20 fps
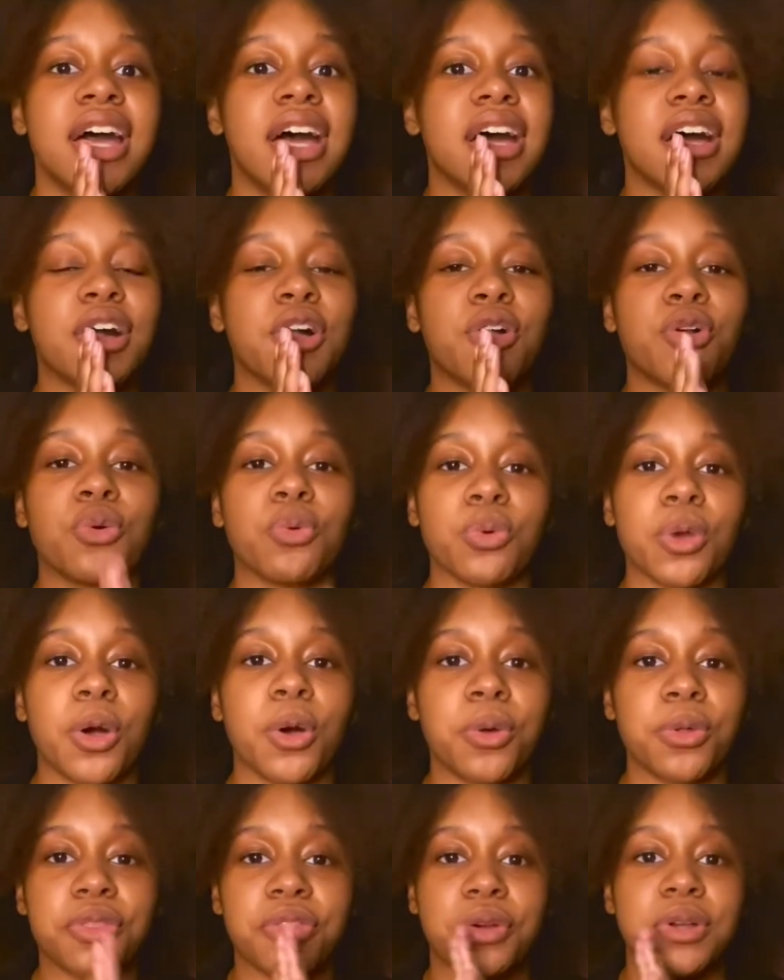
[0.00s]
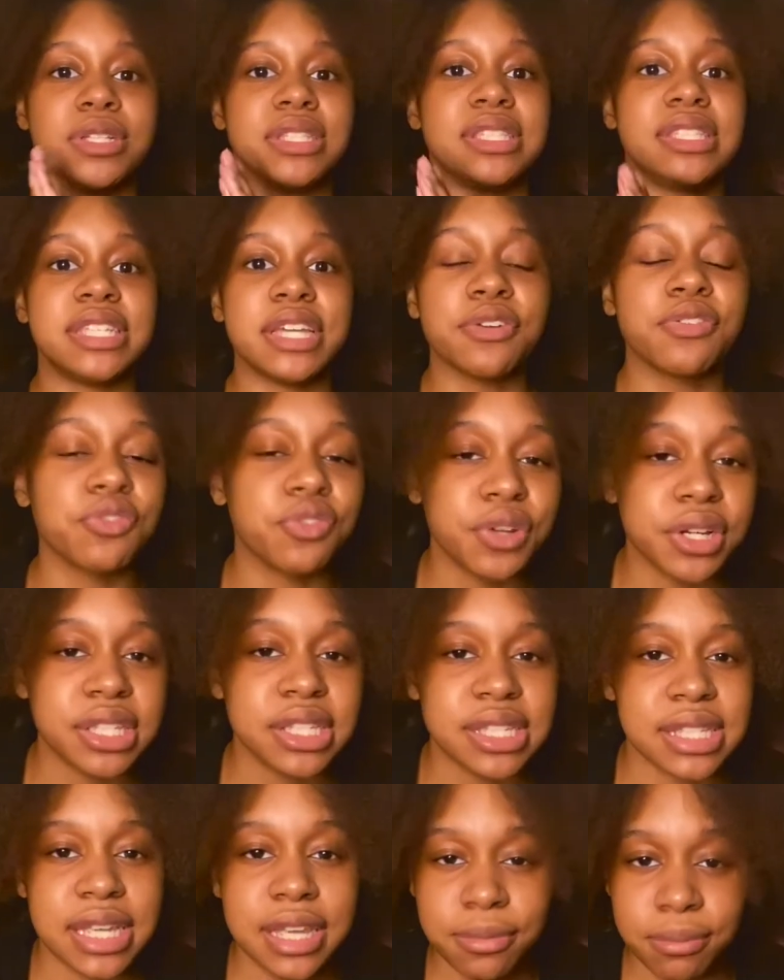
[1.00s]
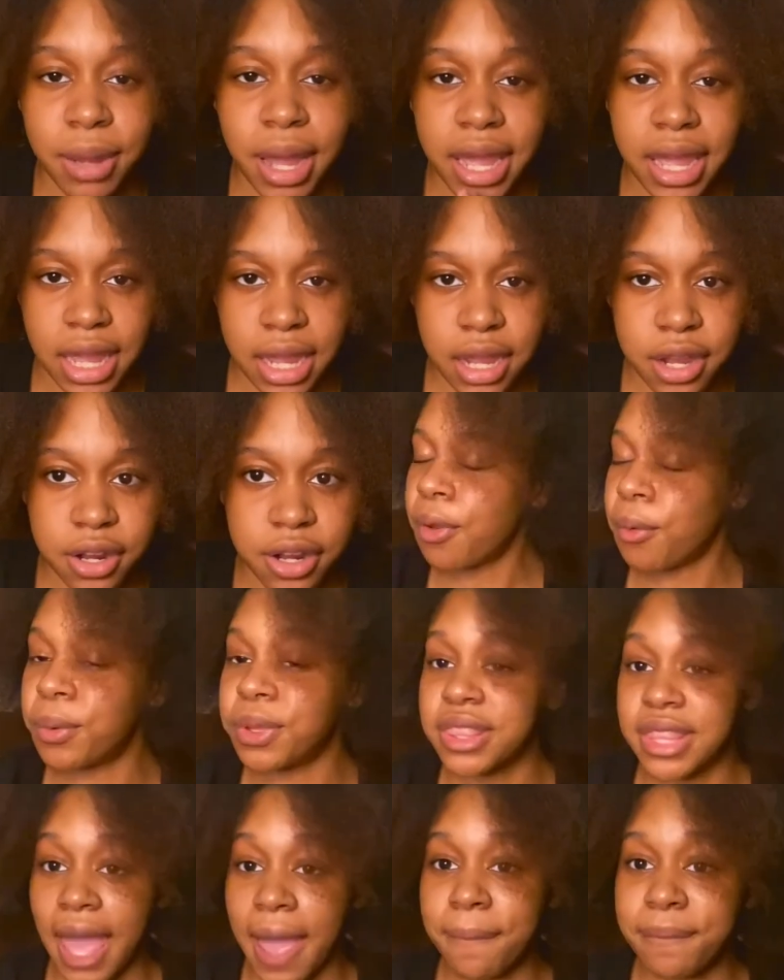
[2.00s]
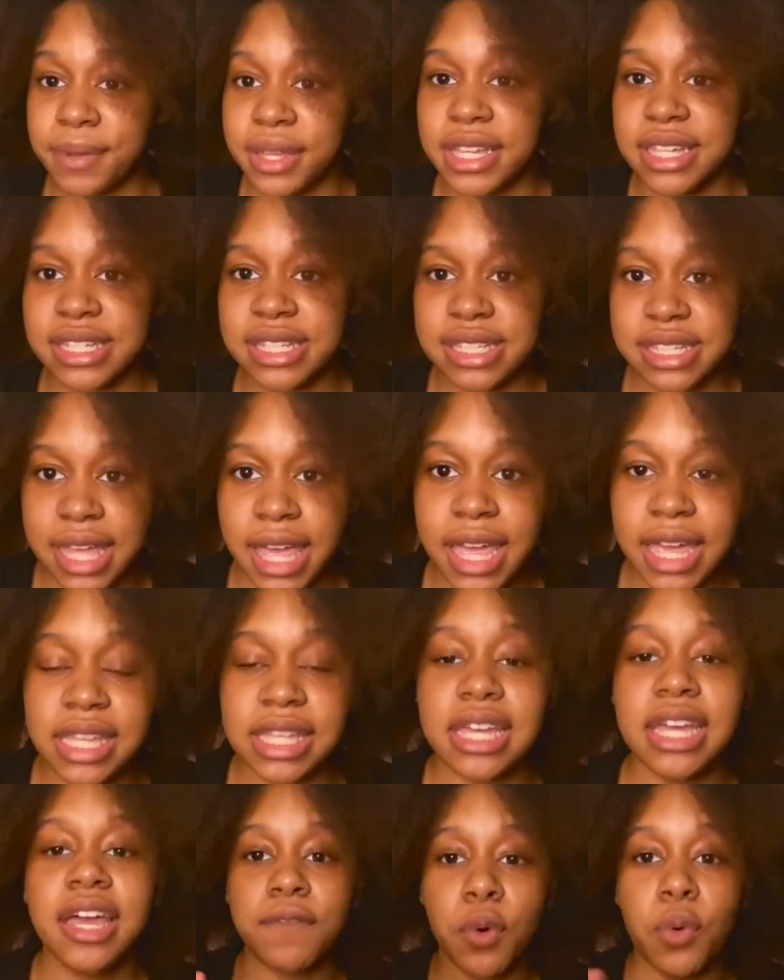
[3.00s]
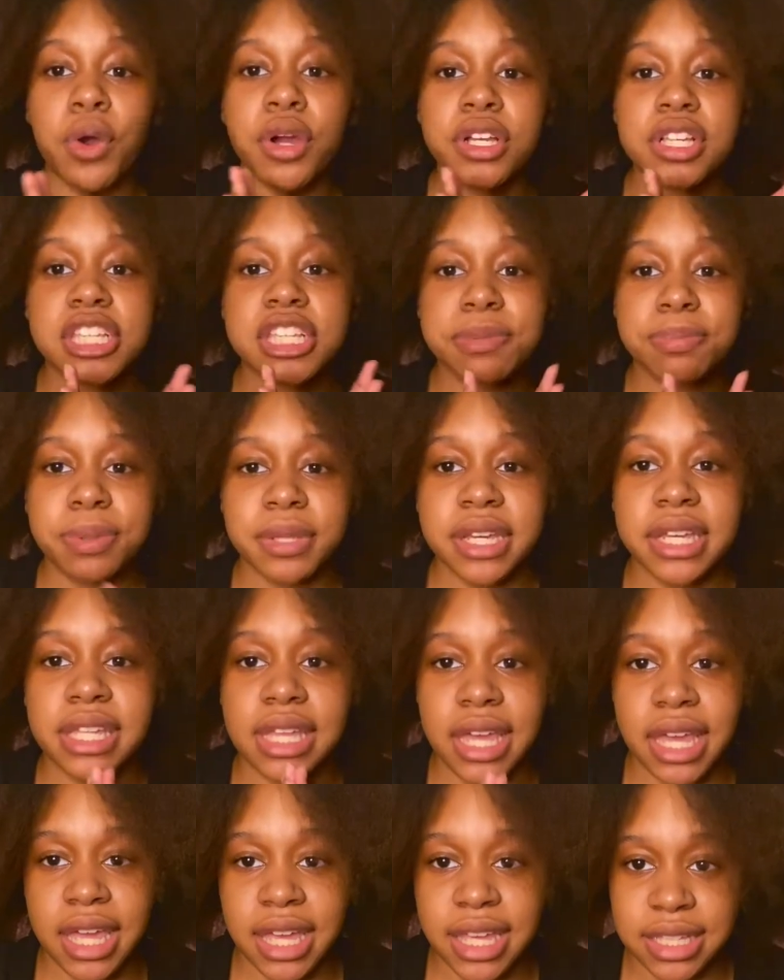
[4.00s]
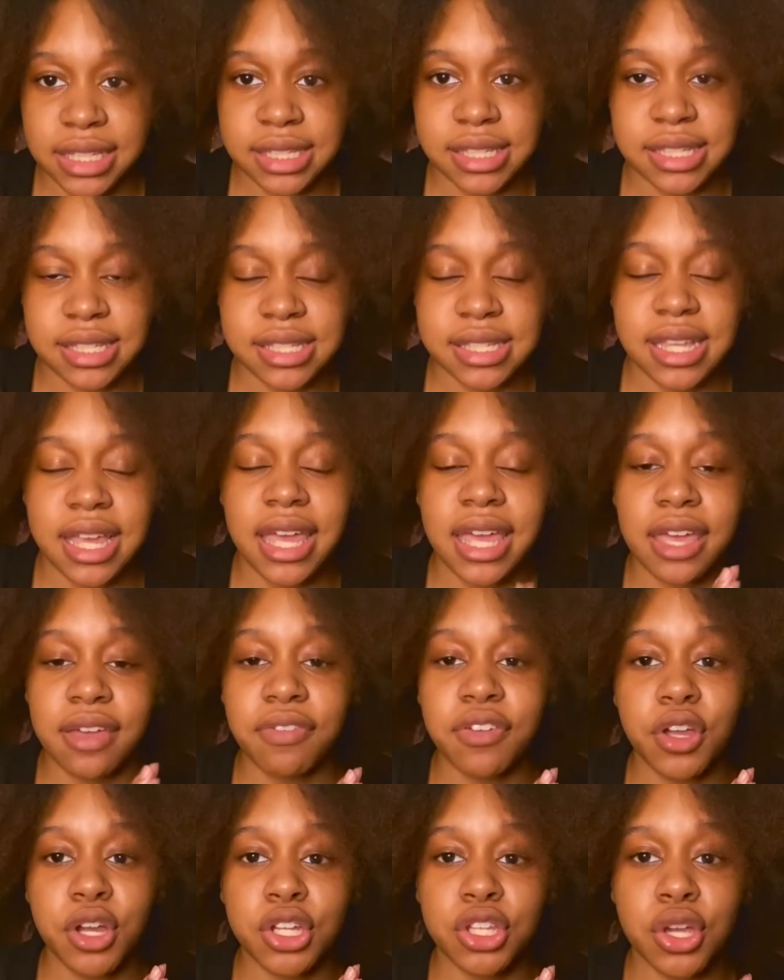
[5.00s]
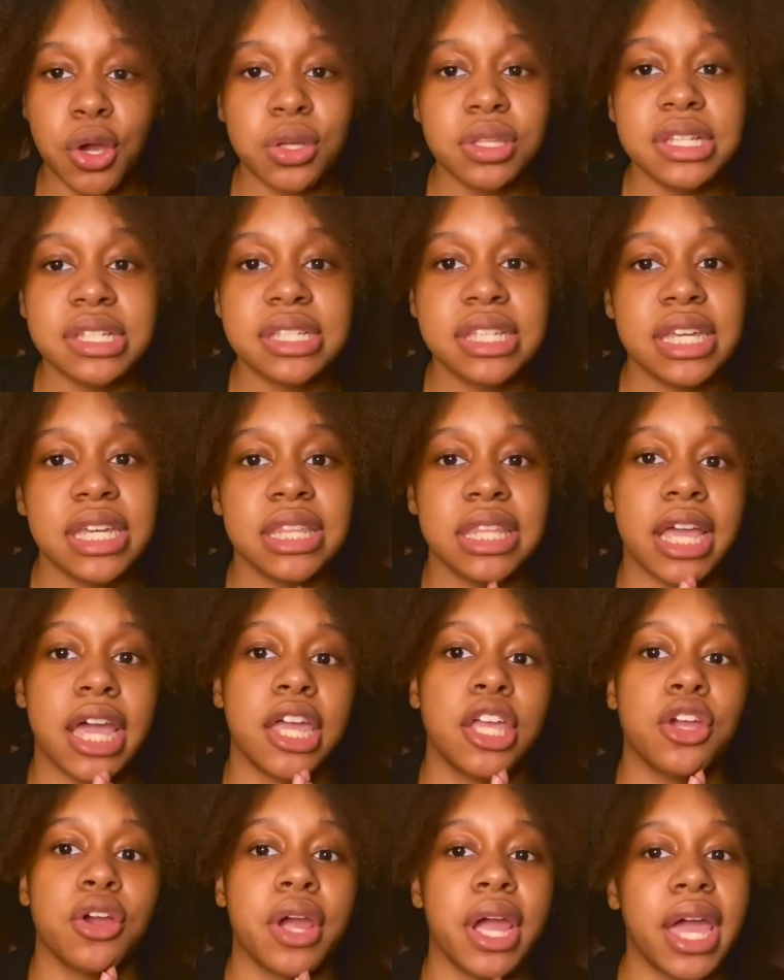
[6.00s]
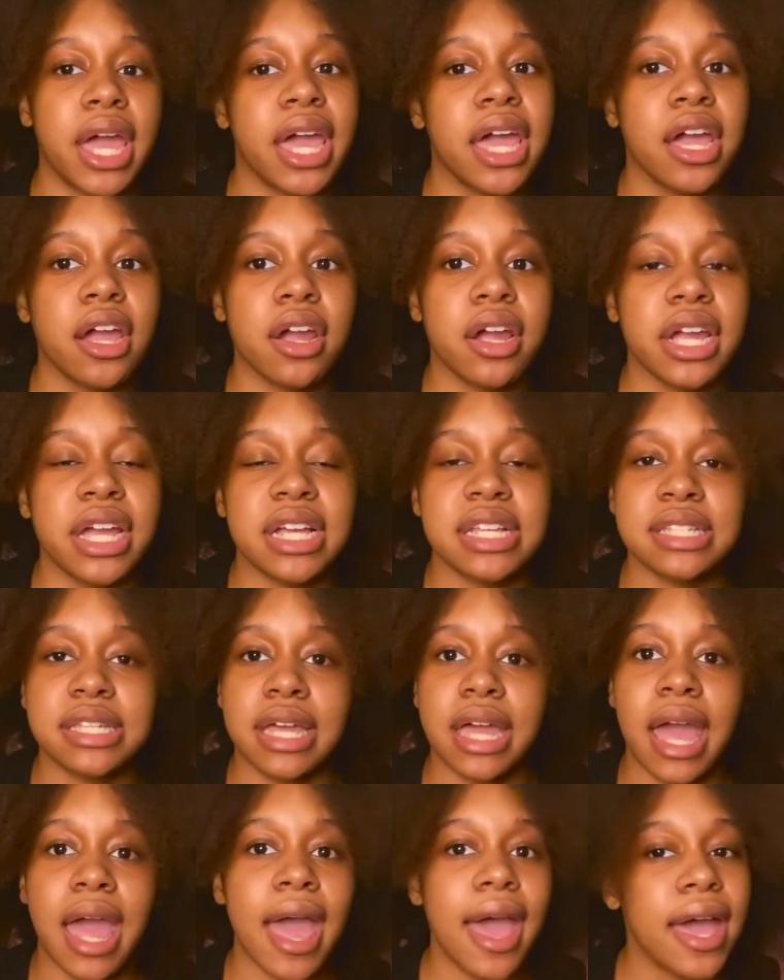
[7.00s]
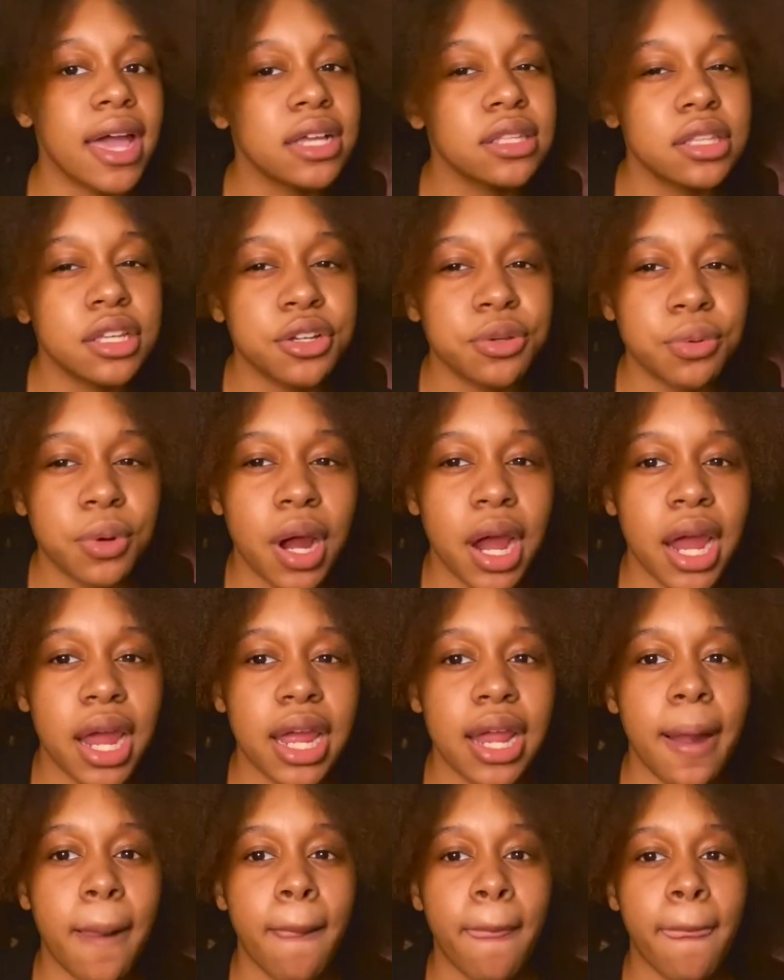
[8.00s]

a growth or difference in my hair. With that being said, four split ends. If you're noticing that your hair isn't acting right,